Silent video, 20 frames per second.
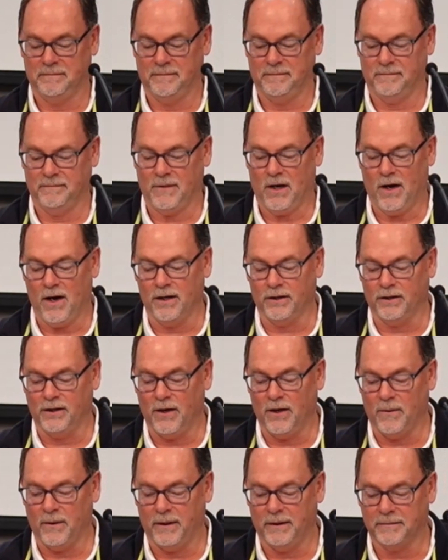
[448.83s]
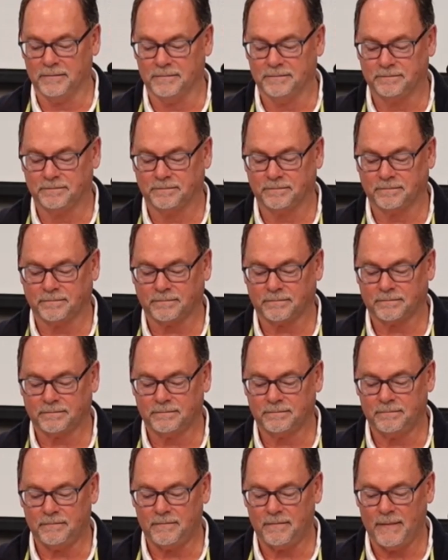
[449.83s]
Ongoing.
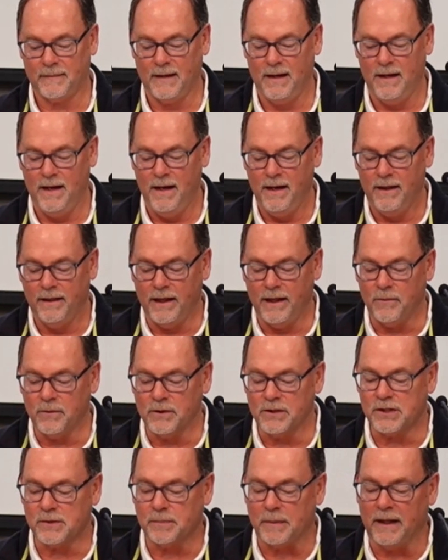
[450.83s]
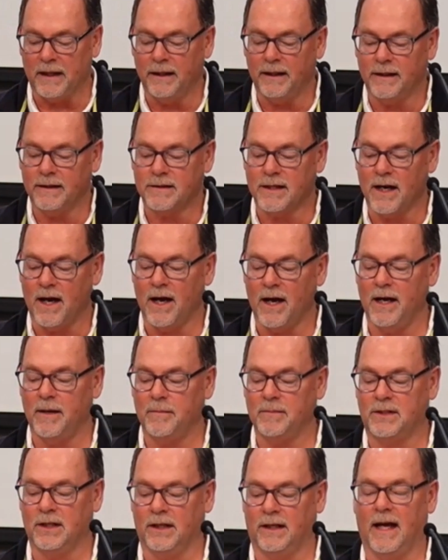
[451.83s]
They were spending time
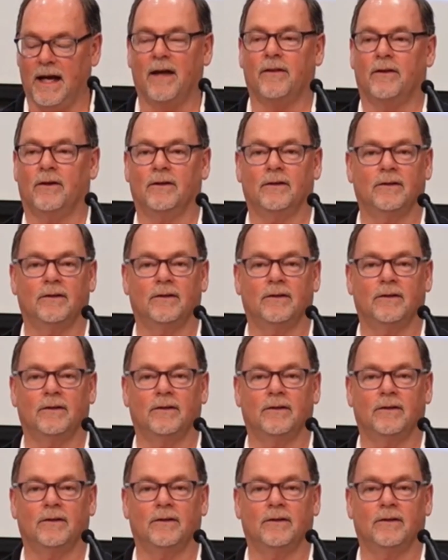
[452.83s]
together,